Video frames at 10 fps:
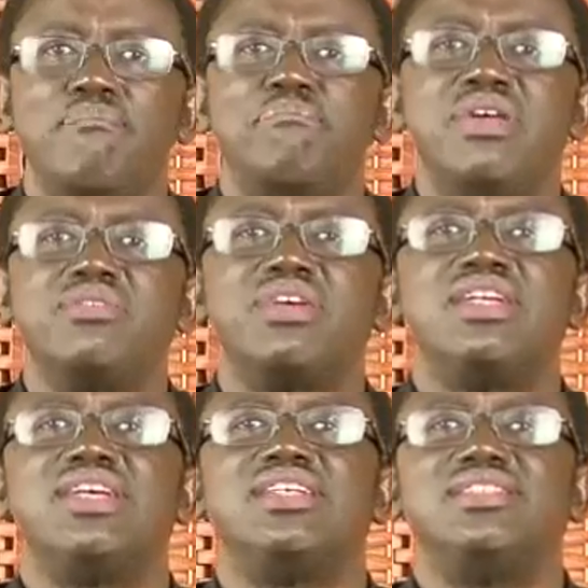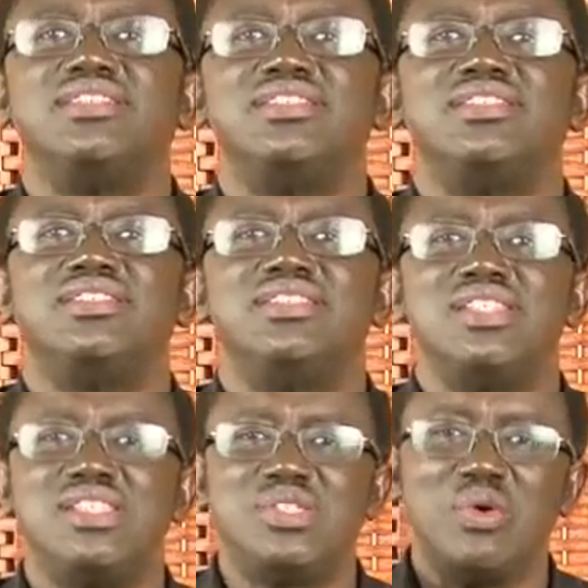be ready
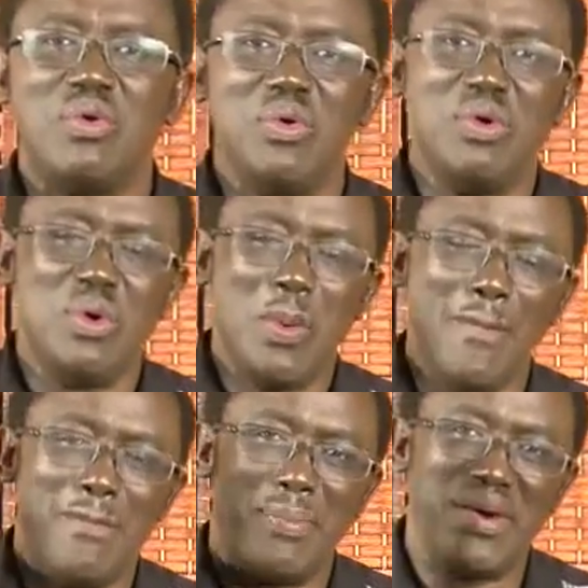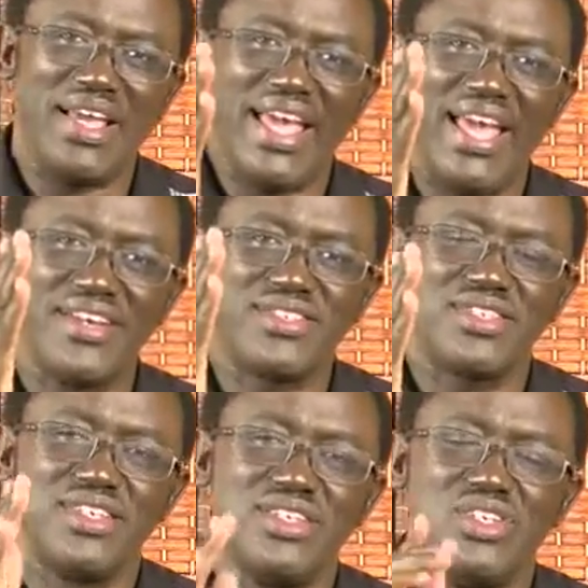to break
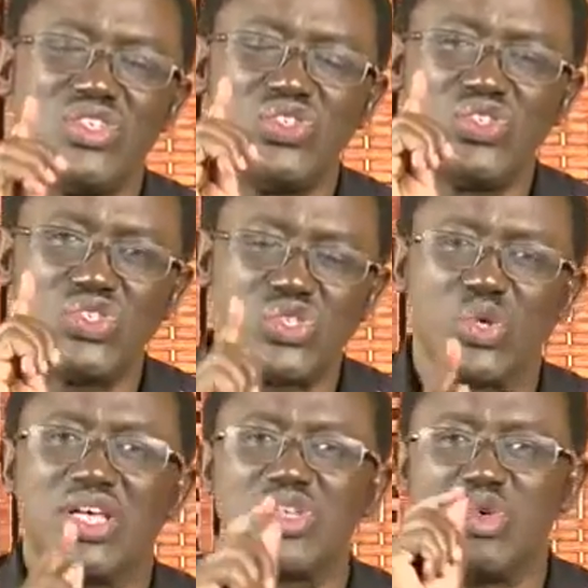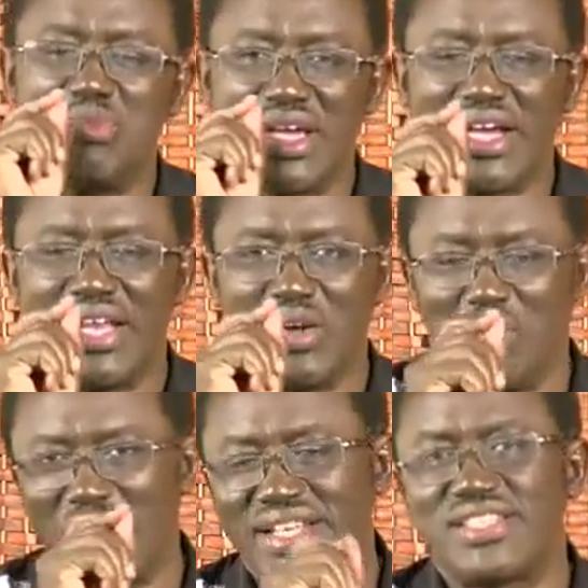eggs so that you make an
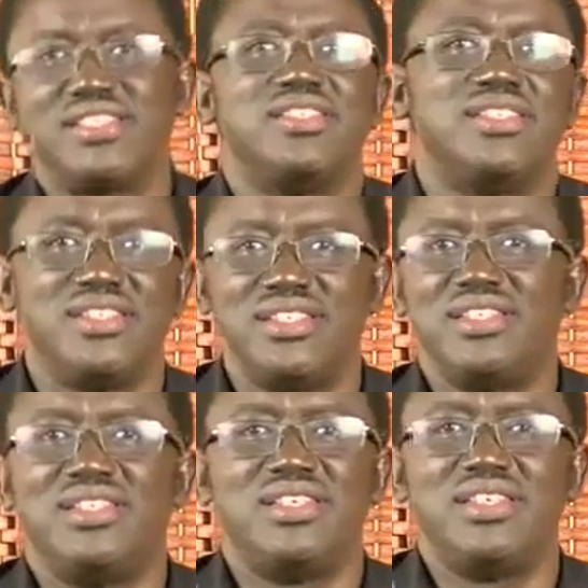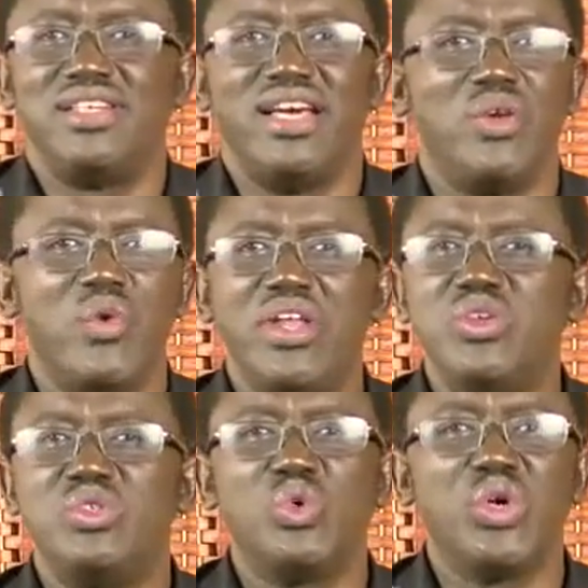omelette. And when
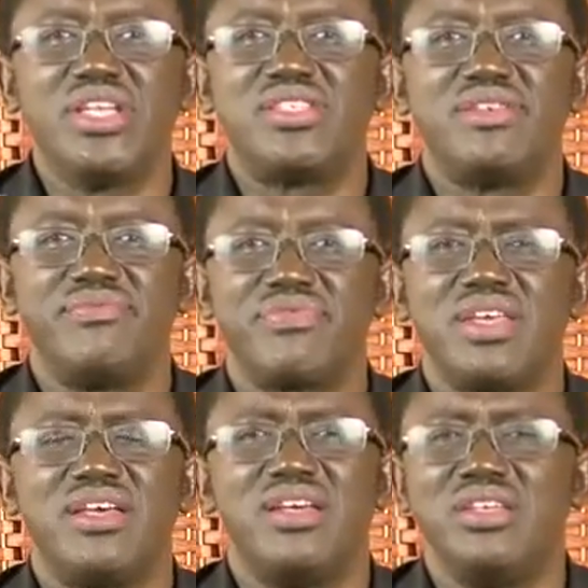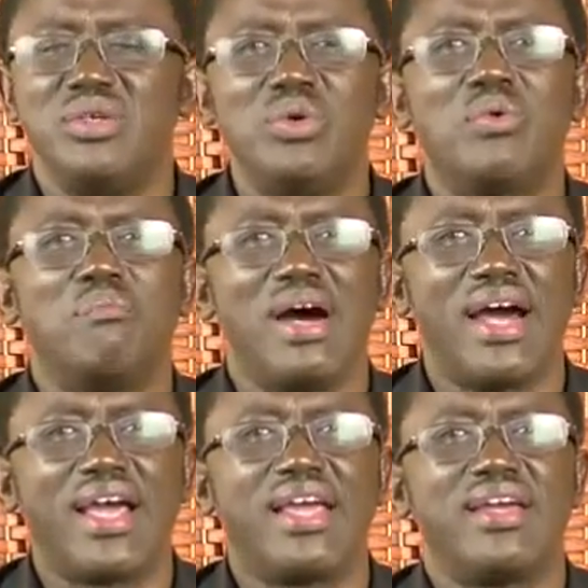you do it, you look
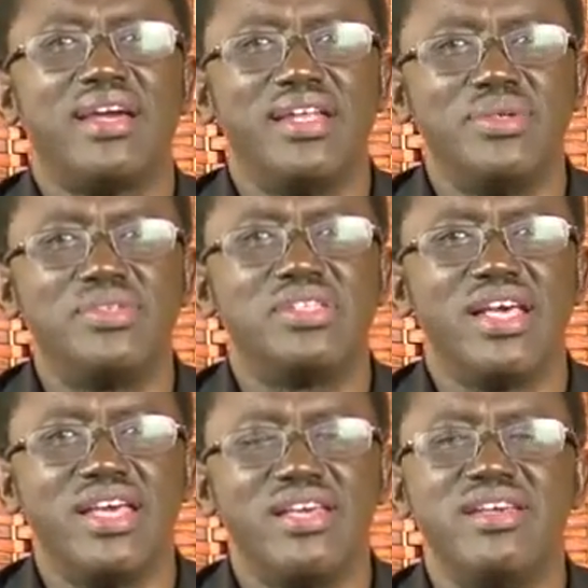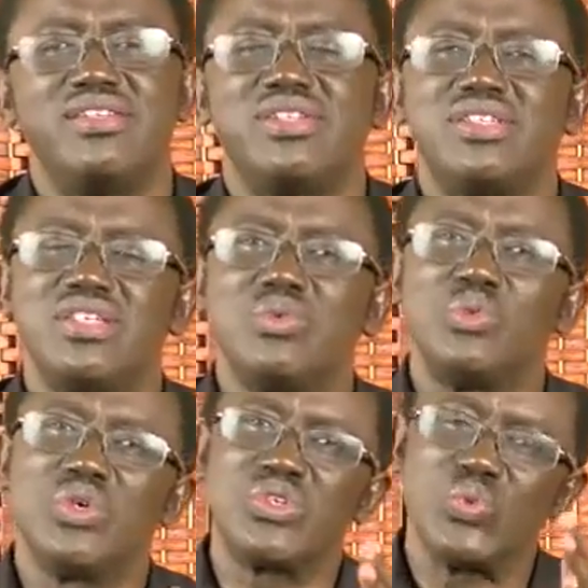back and you say, it
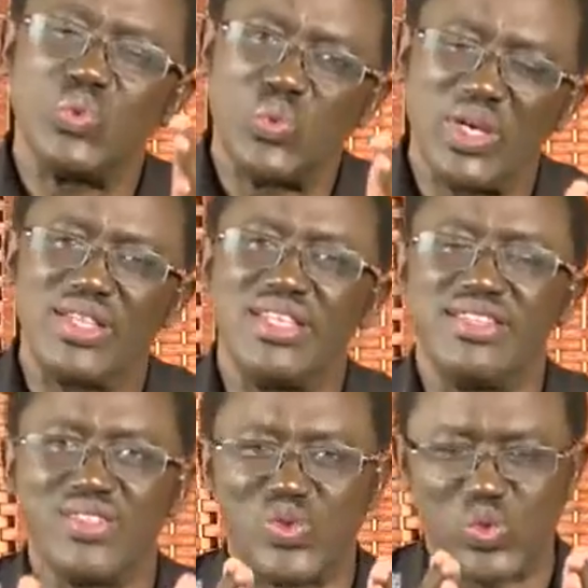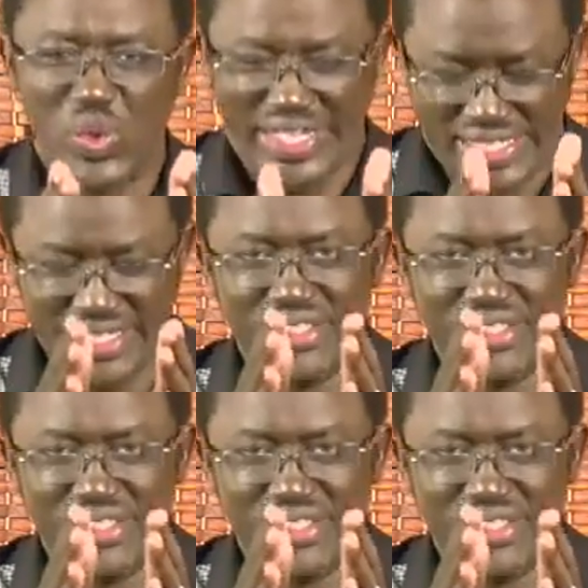was worthy the sweat.